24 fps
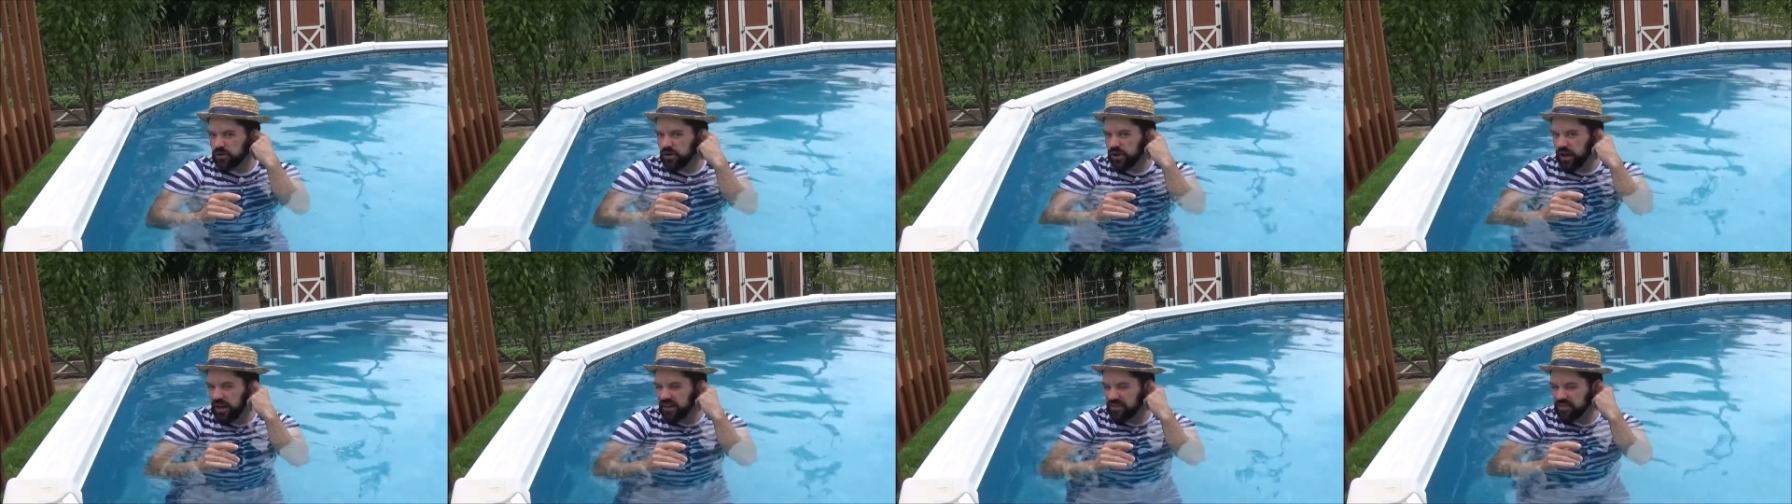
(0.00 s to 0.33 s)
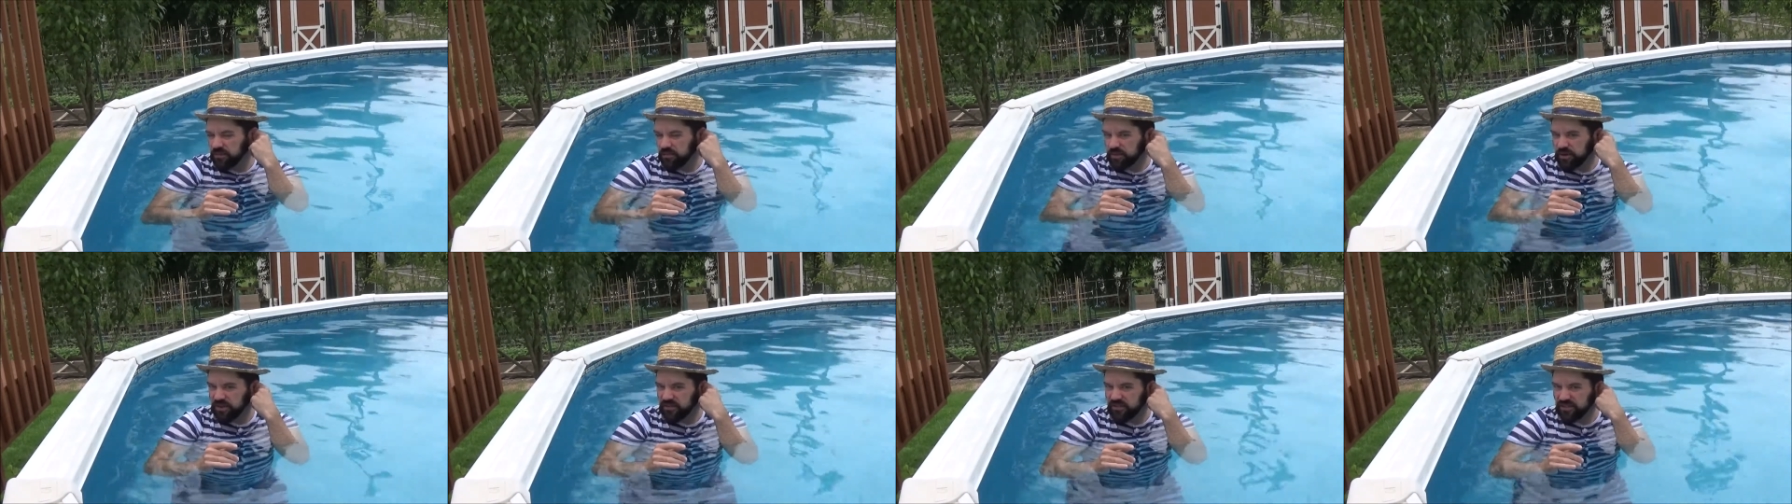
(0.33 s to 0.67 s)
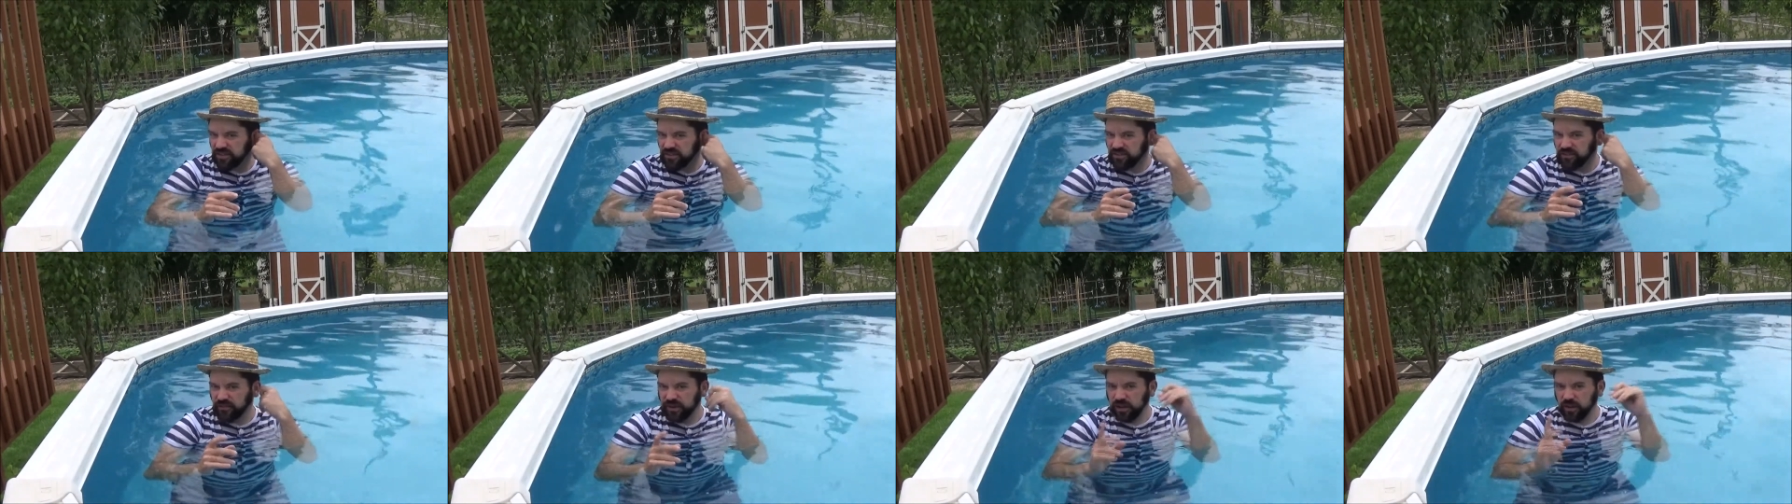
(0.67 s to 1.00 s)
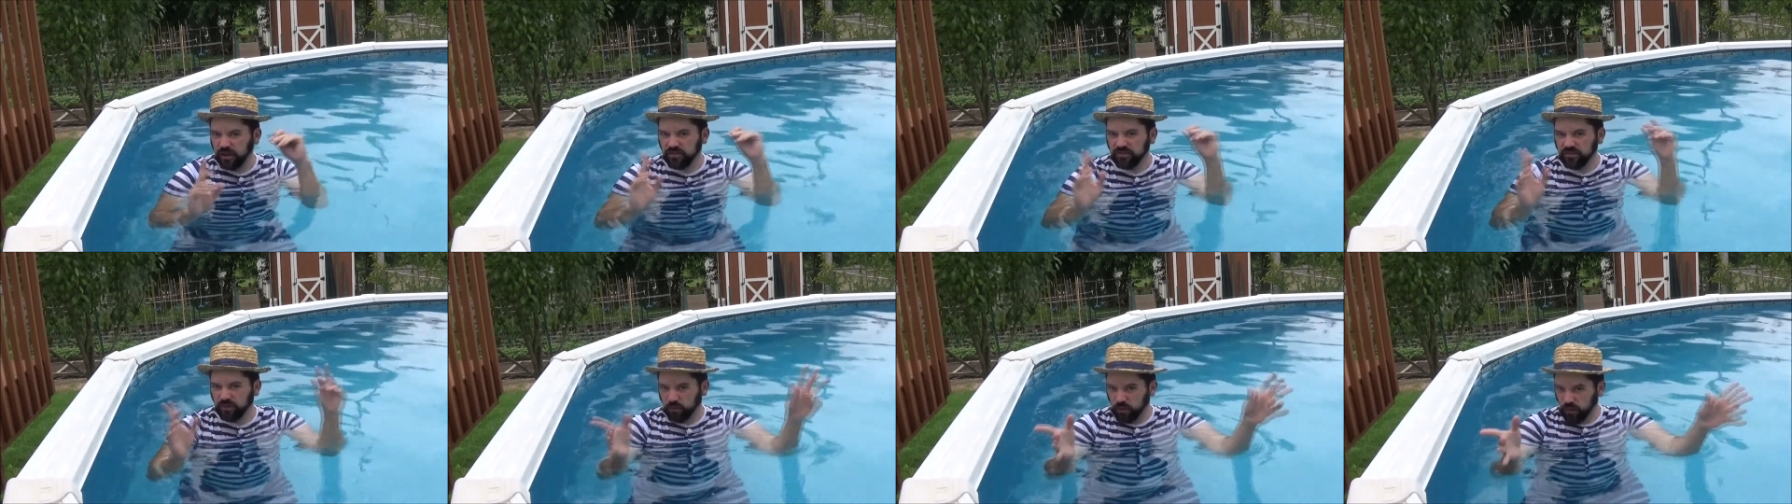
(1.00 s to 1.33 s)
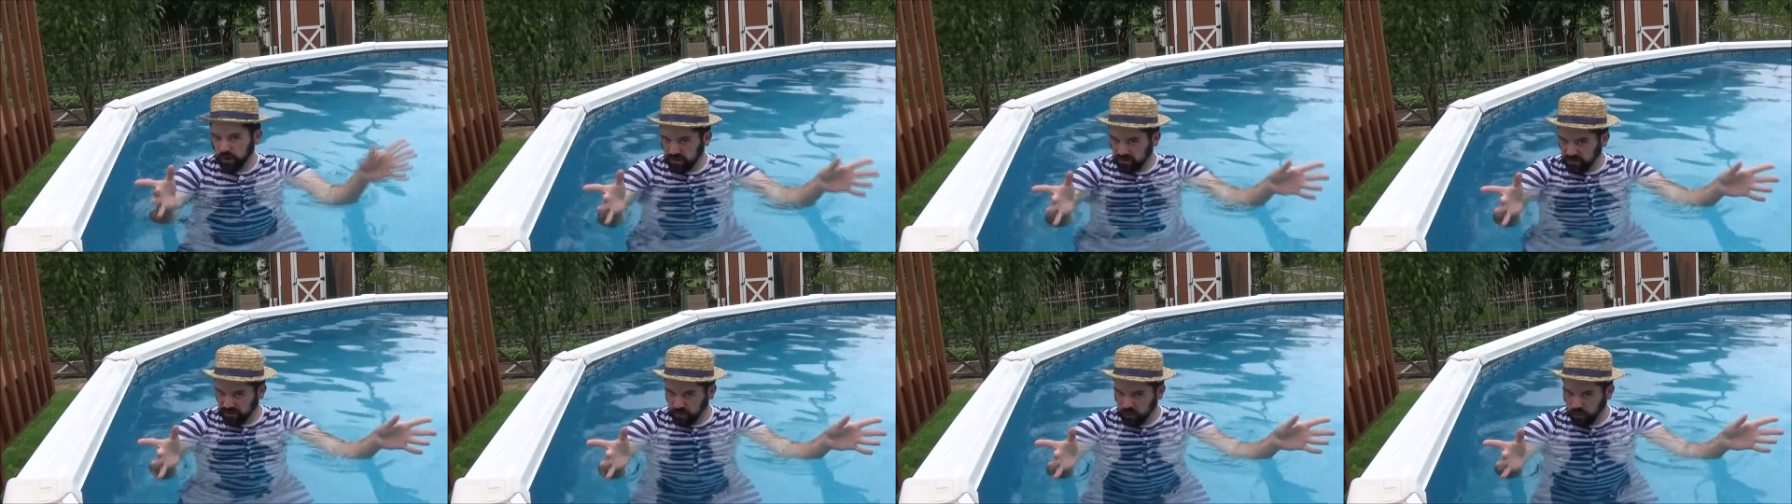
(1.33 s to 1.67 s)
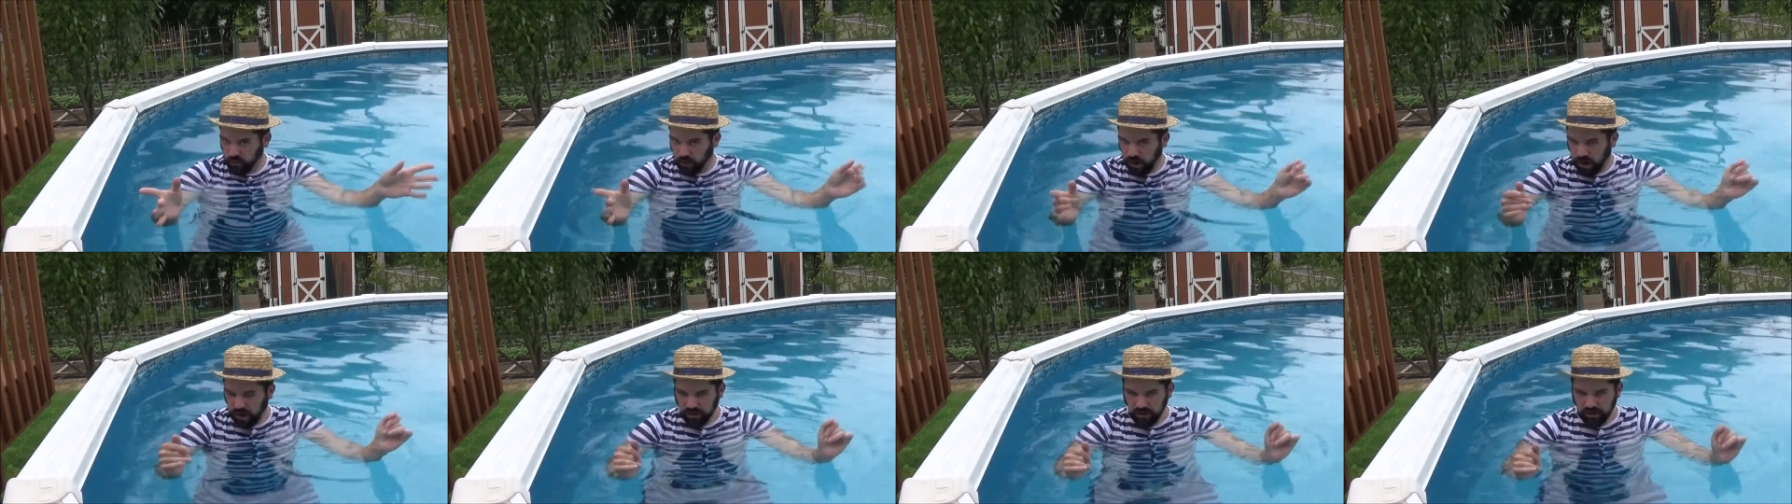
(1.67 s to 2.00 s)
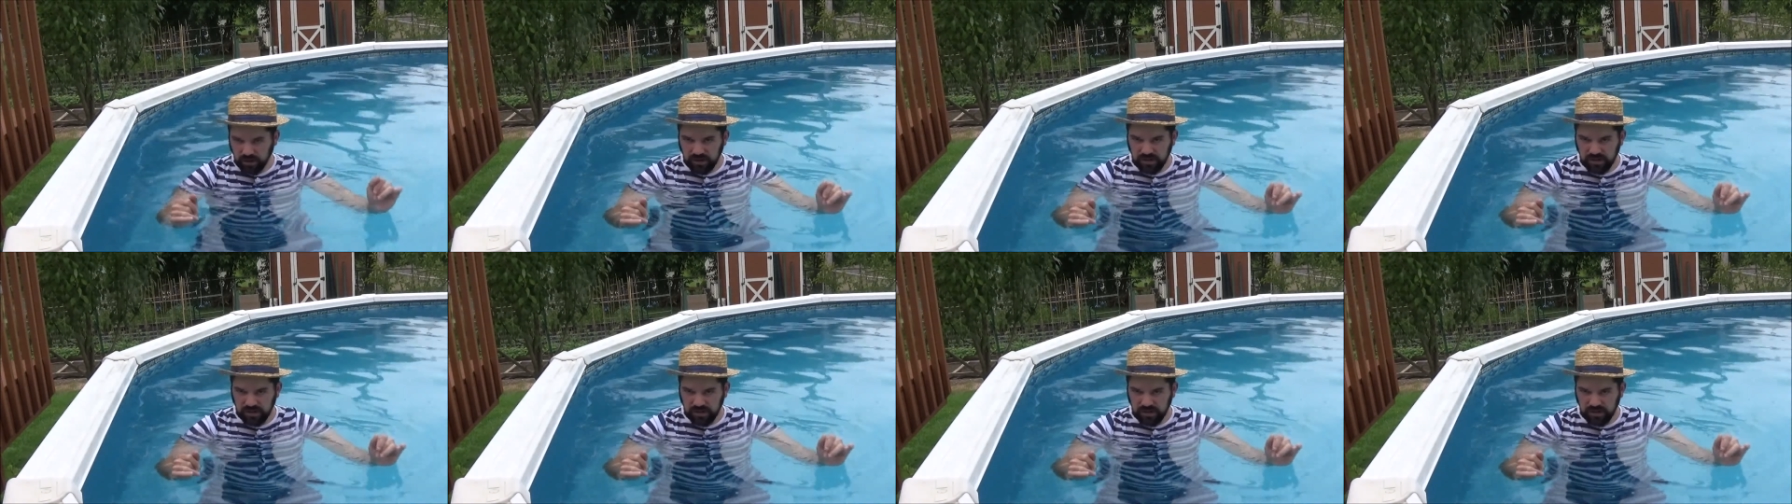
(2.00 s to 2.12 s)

you guys in previous videos, it works in the water.